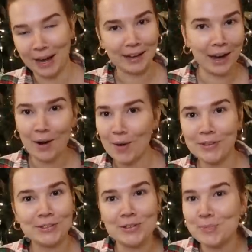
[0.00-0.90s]
I got all
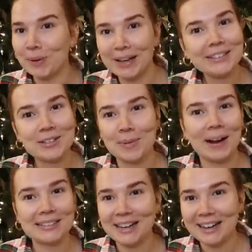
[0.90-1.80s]
these new planter
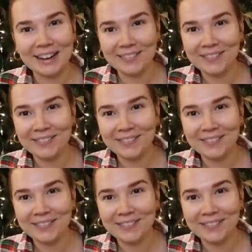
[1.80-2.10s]
pots I gotta